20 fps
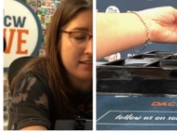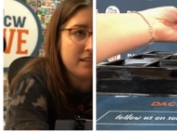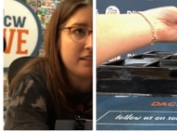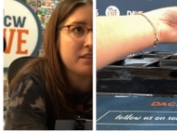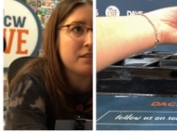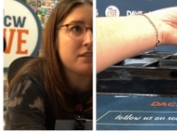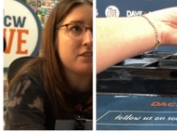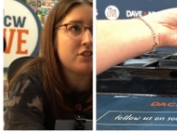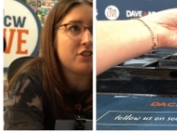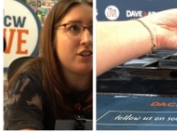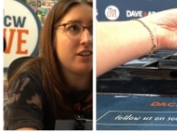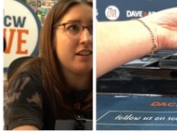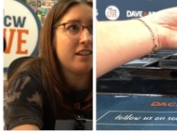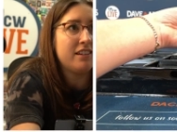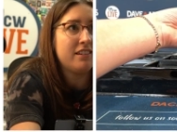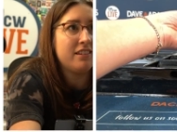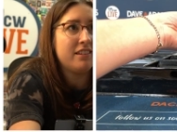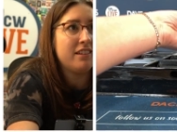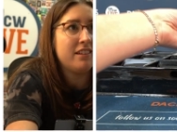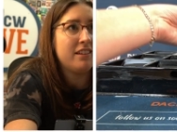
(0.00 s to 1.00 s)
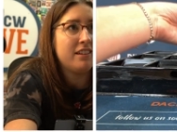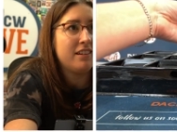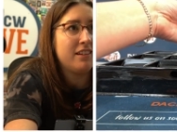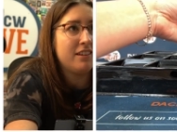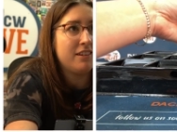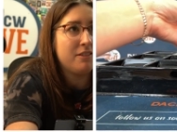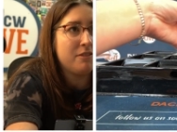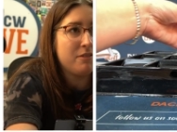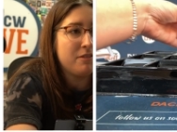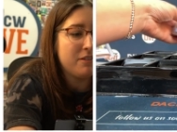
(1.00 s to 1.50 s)
in this shit.
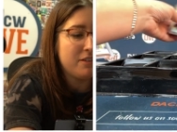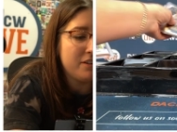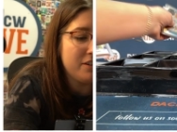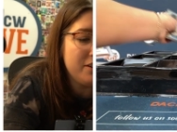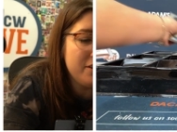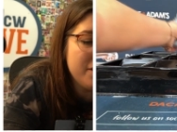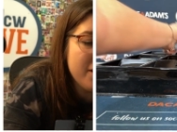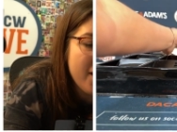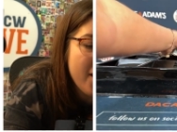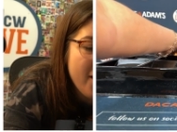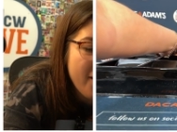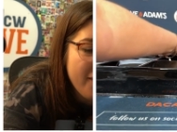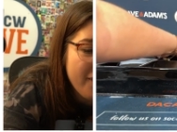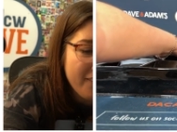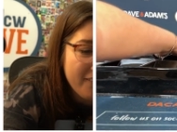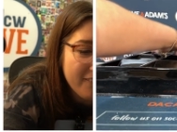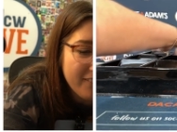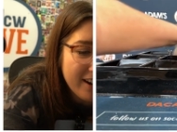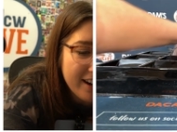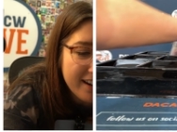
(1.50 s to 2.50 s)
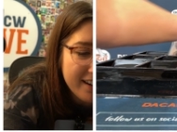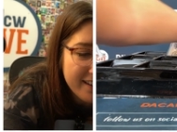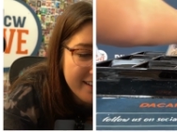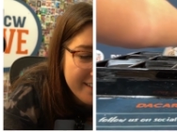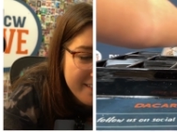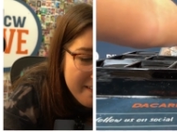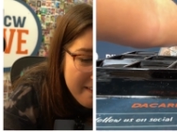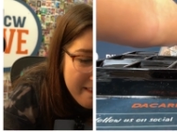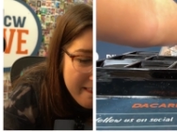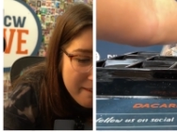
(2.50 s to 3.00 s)
No!
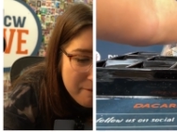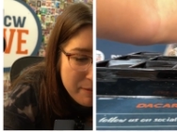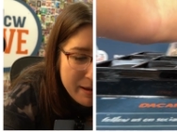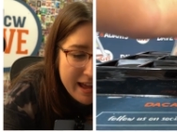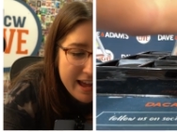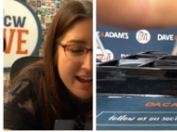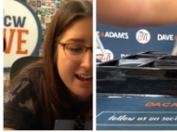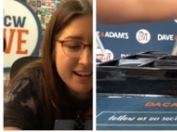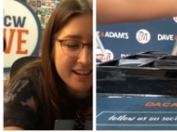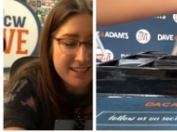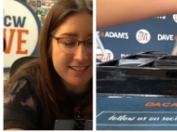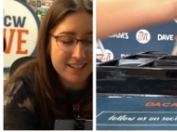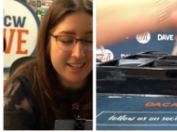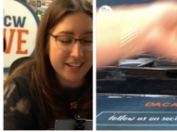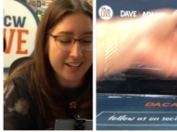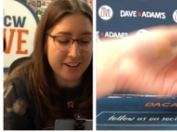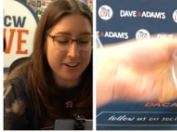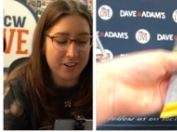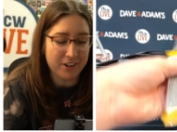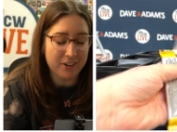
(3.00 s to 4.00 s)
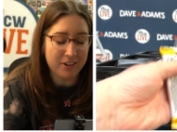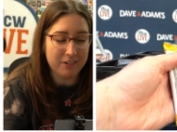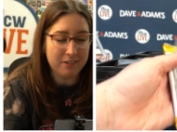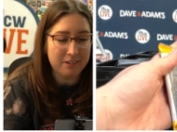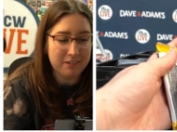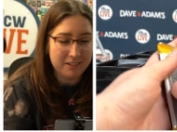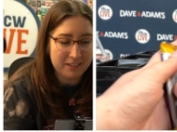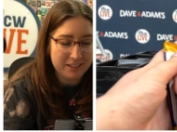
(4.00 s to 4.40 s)
Pack two!